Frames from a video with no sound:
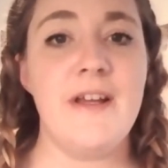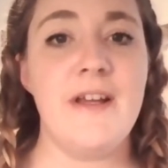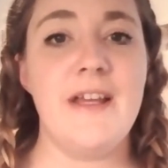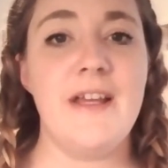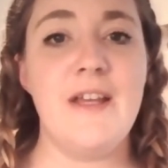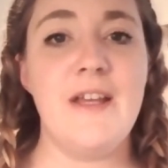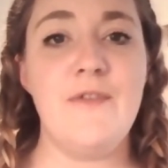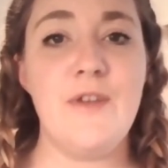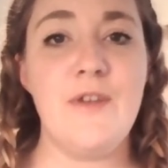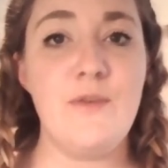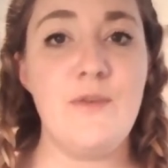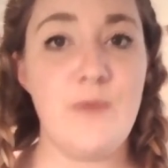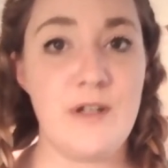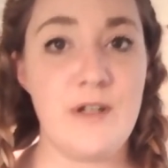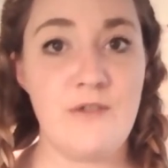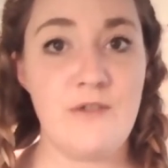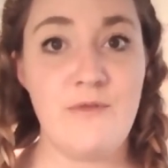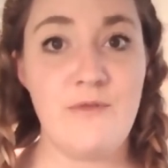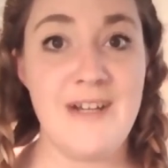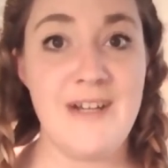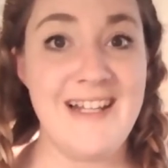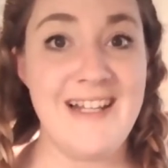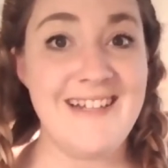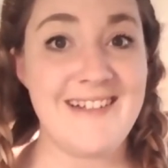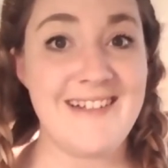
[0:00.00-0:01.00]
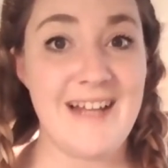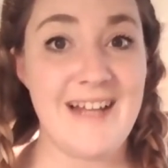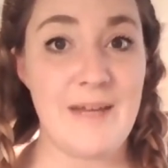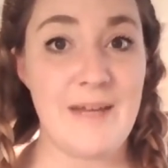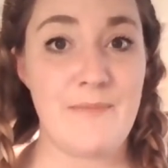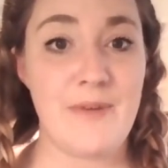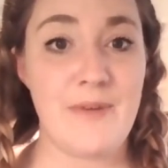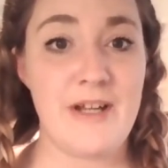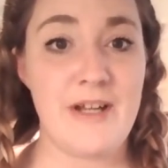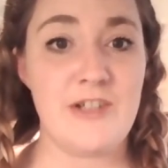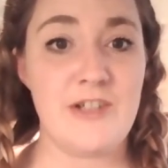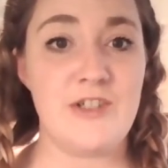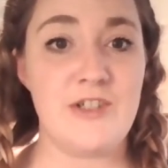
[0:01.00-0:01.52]
if you want to release that
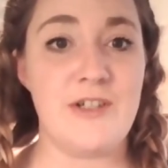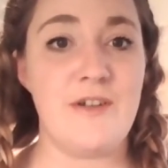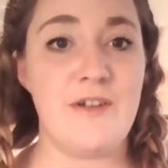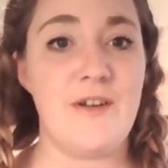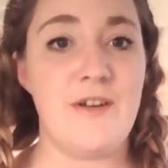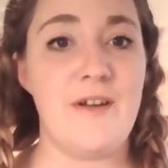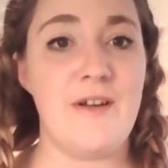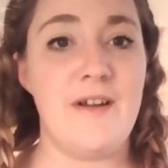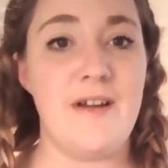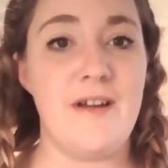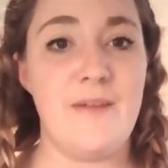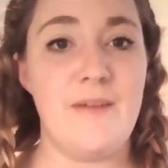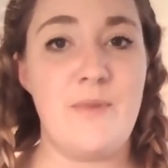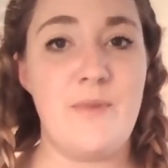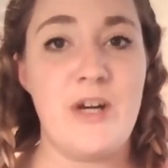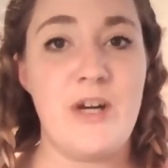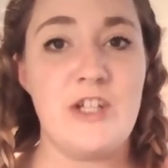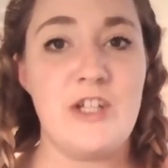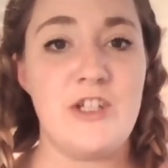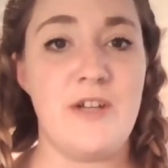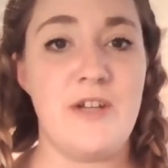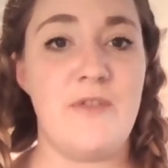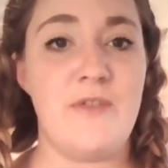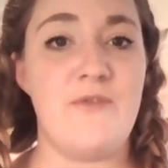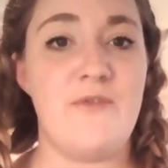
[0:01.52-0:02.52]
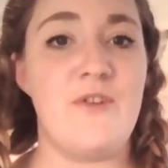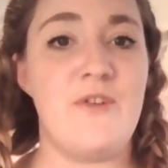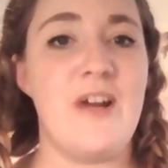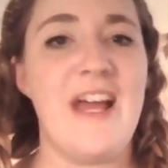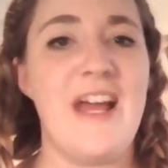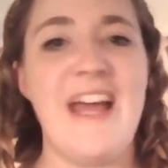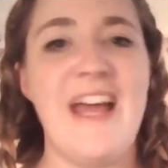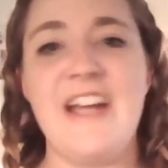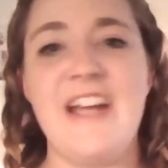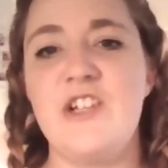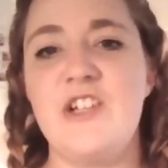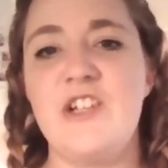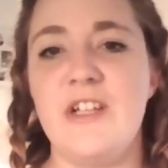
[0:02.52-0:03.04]
pressure through
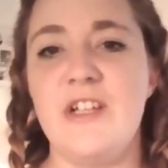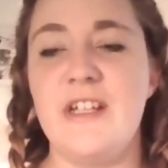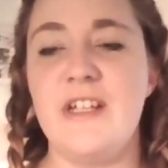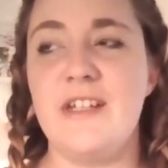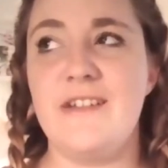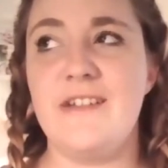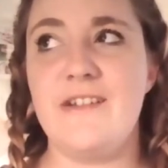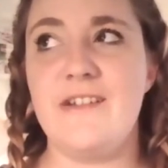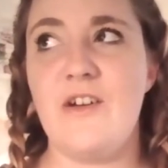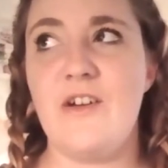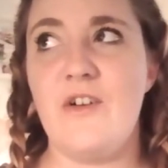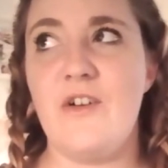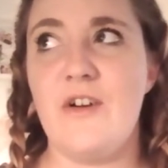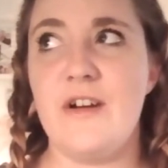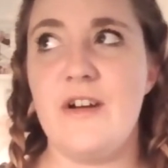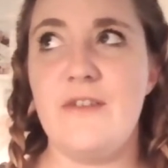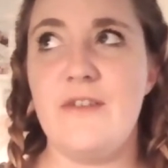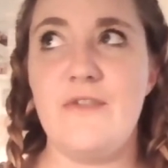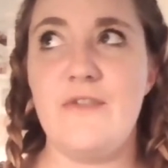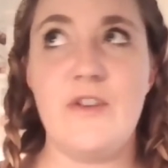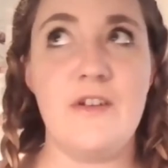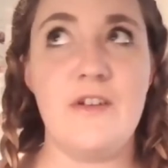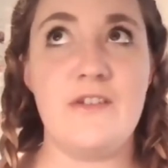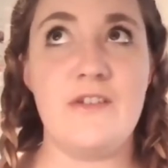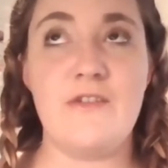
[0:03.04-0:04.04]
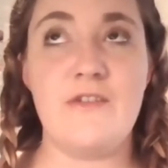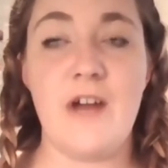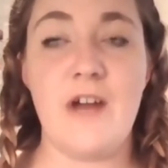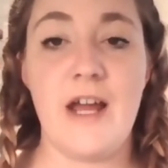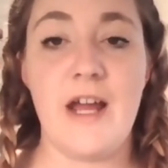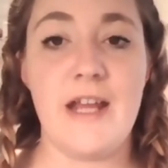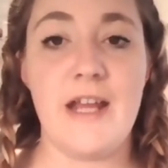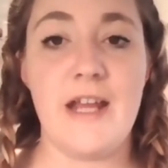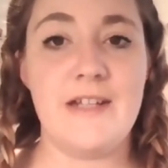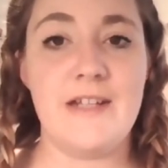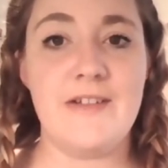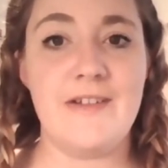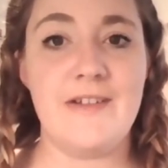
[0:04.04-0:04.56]
actions, or if you're
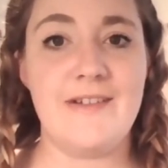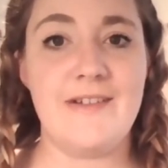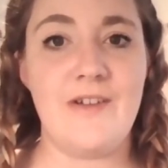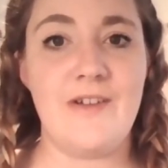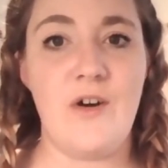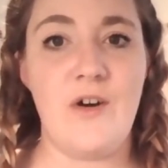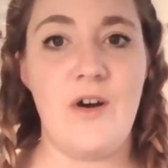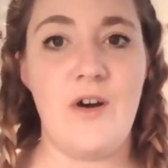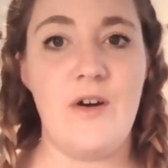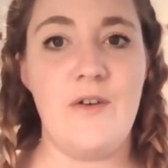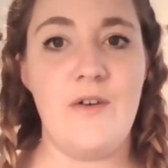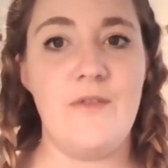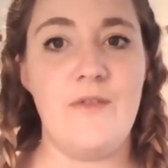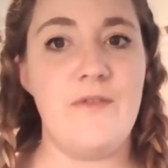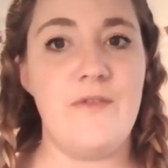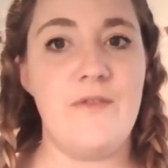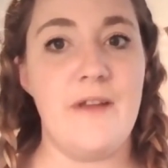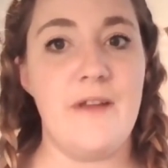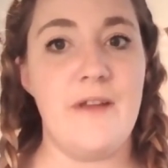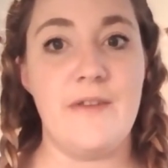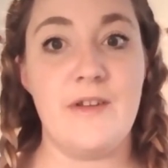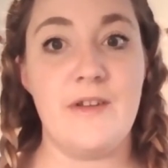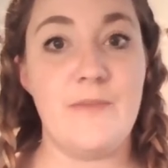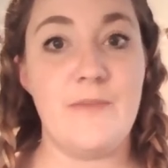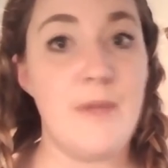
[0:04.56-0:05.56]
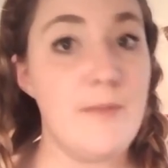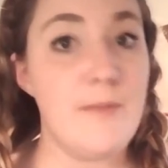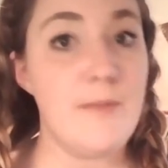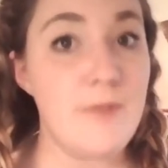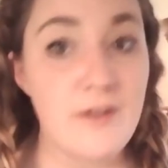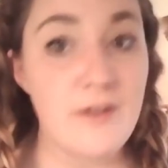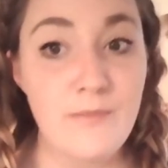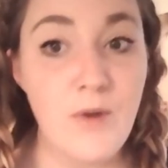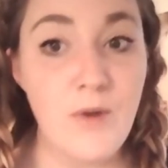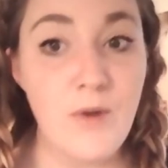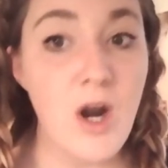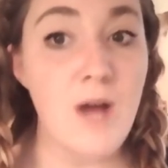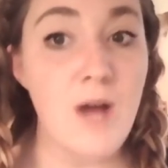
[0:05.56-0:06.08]
trying to solve other people's
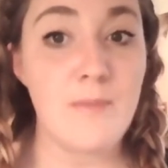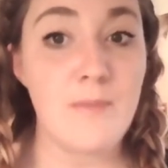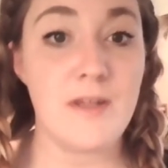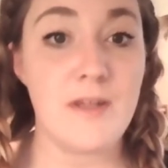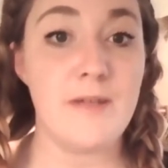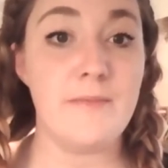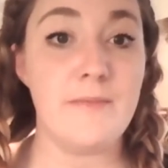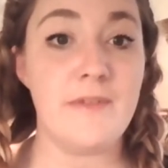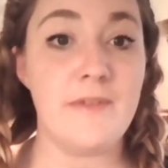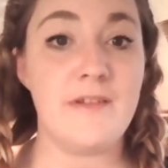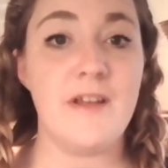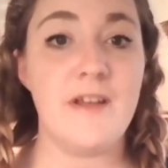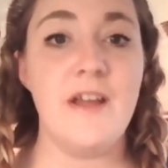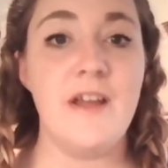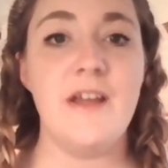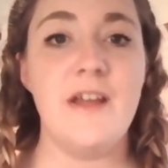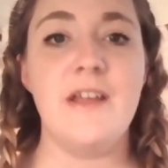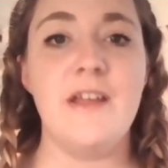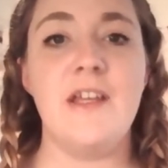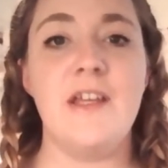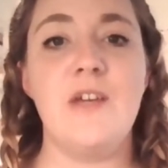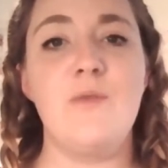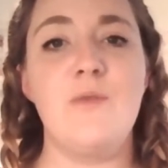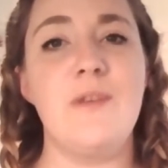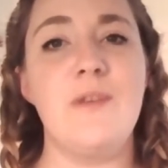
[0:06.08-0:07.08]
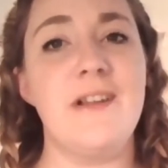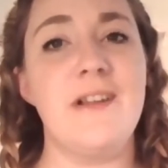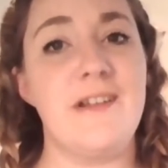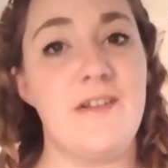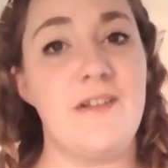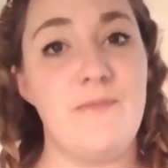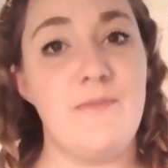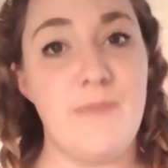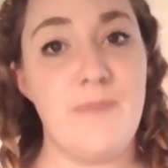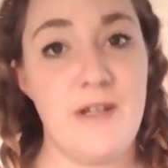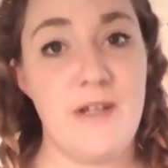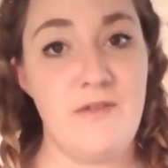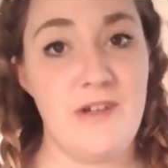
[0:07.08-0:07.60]
problems, you will
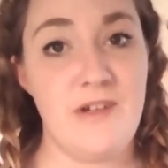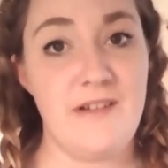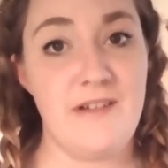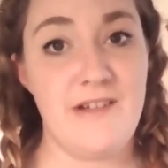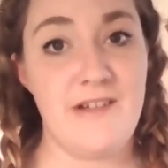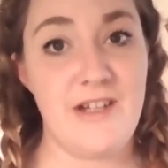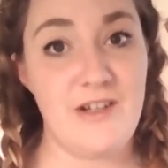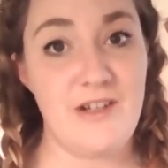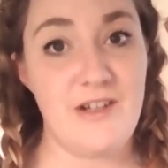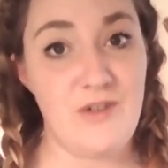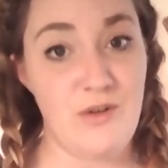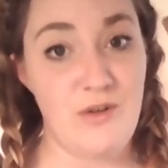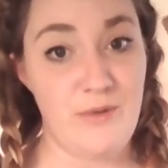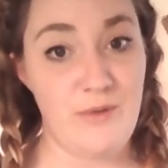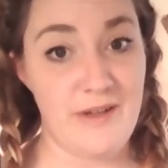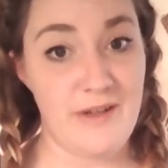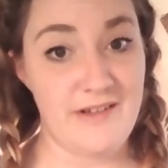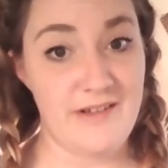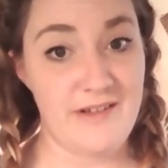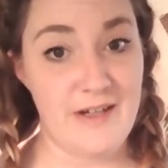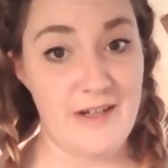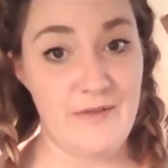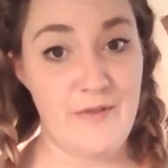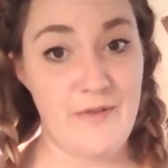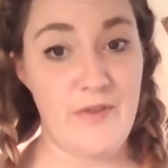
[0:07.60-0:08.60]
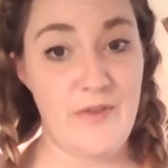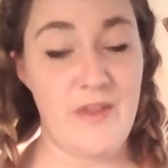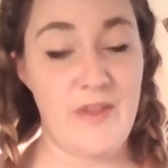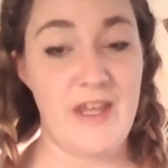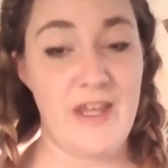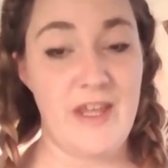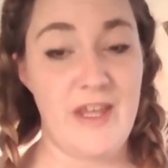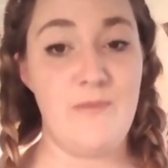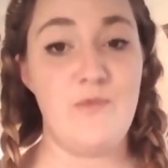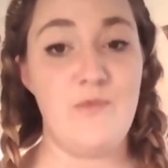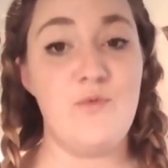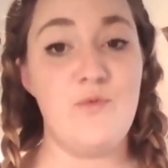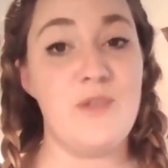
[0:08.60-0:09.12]
experience your lower self
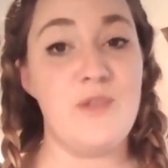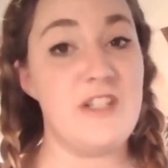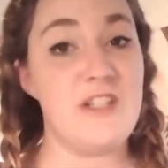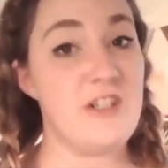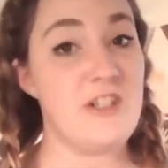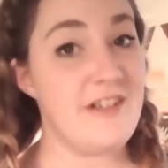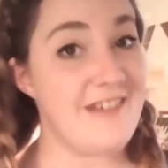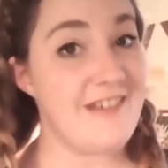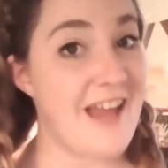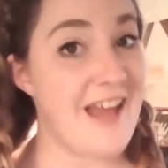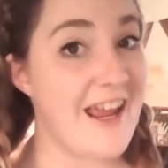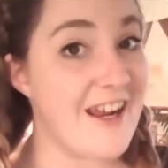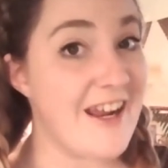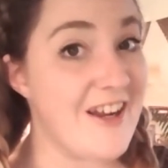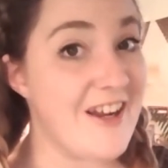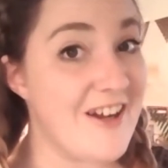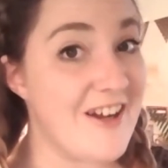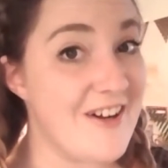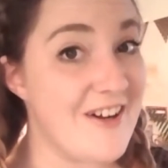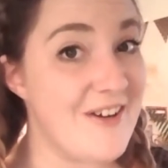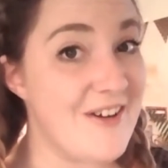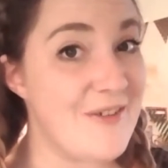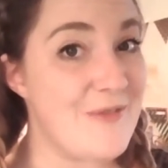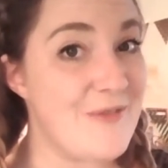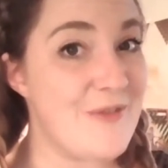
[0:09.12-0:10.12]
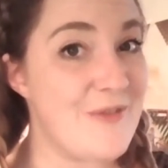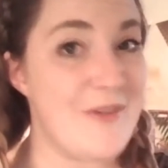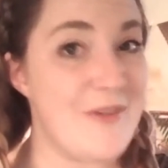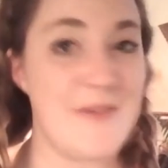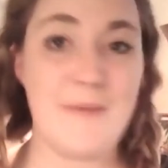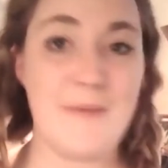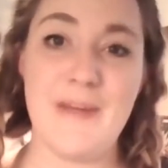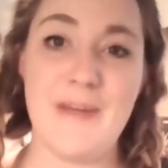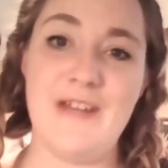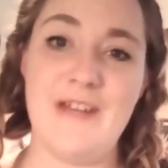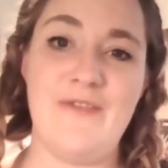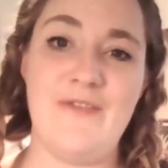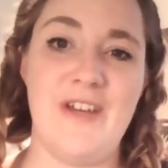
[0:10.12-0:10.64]
theme, which is anger for the
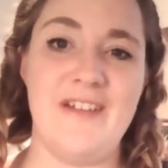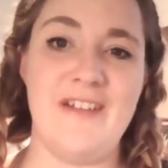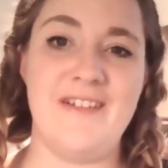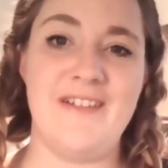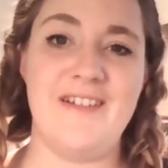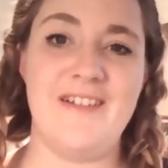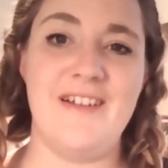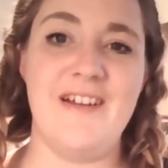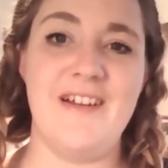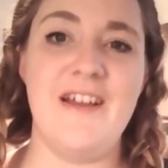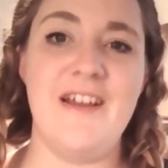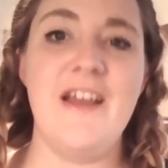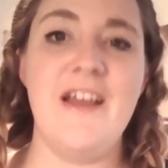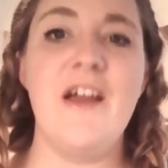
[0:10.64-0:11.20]
manifestor,